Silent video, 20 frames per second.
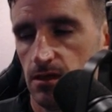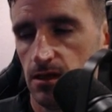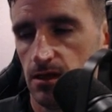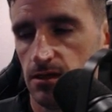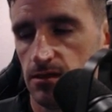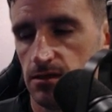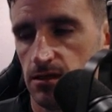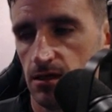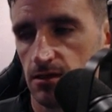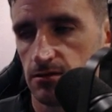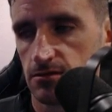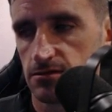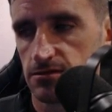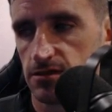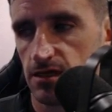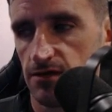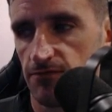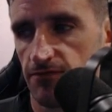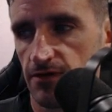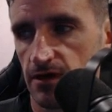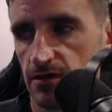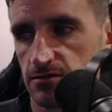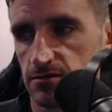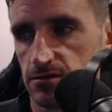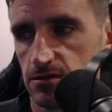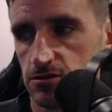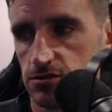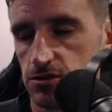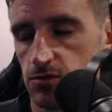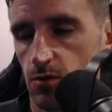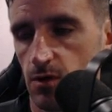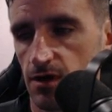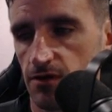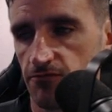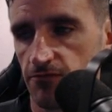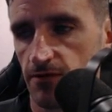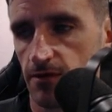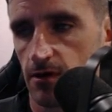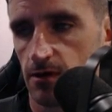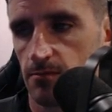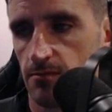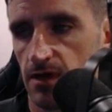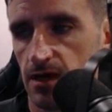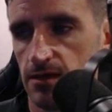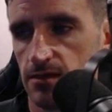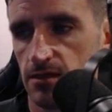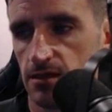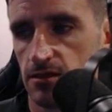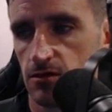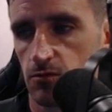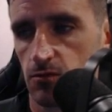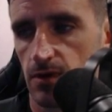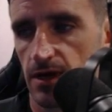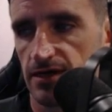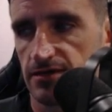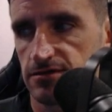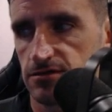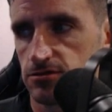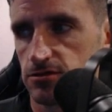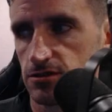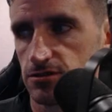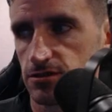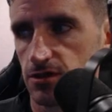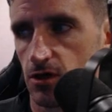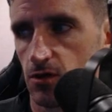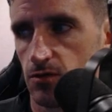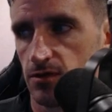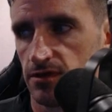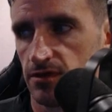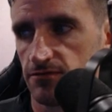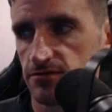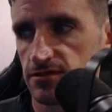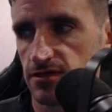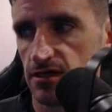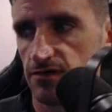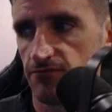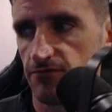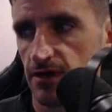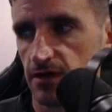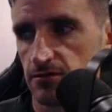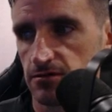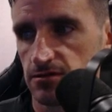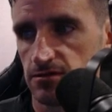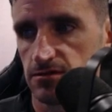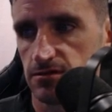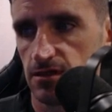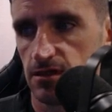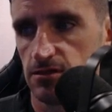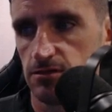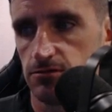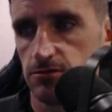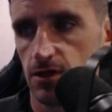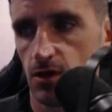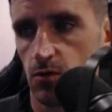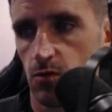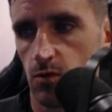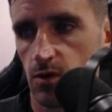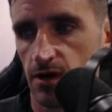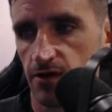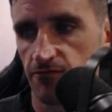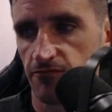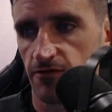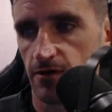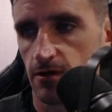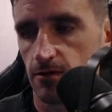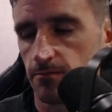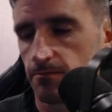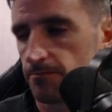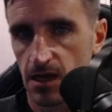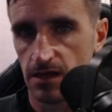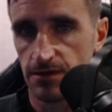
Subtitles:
in the other safe house that you want to farm, and then the rest just go in the safe houses that you don't want to farm.